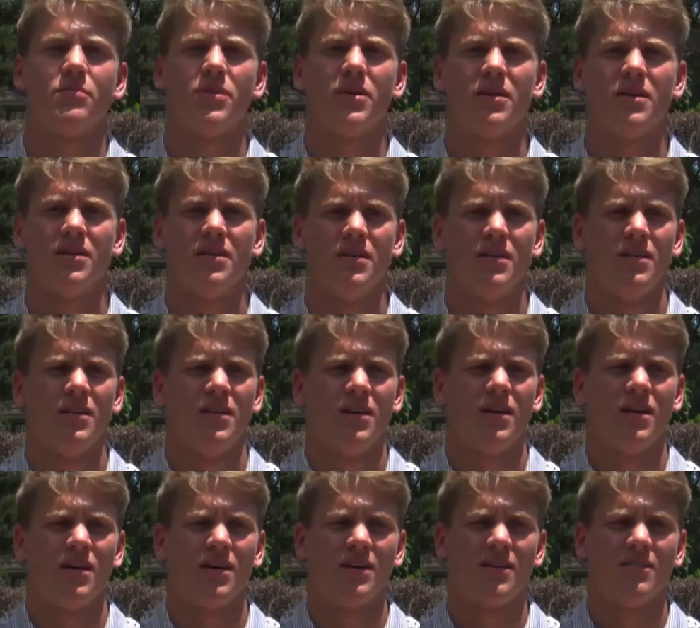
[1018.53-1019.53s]
But
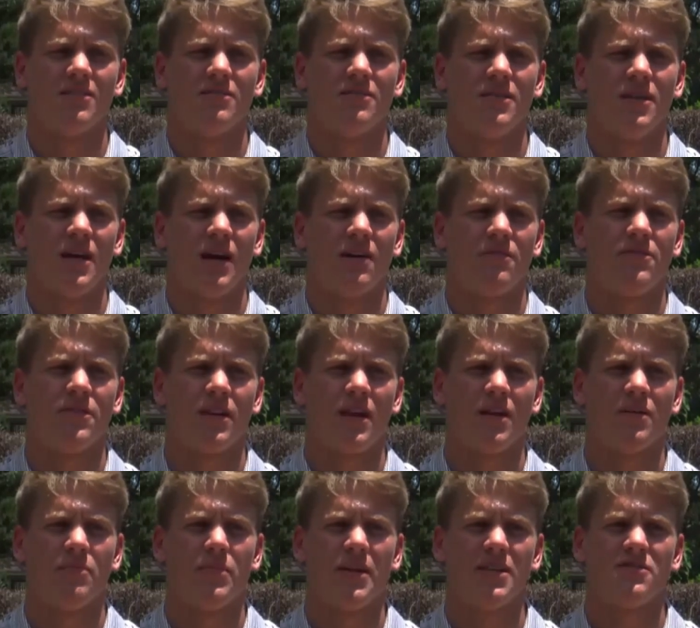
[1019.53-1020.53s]
I feel
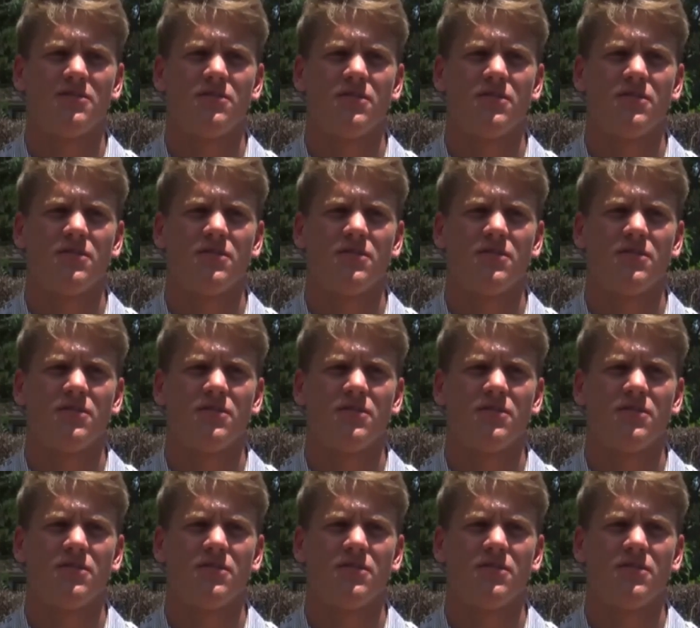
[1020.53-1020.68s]
like the best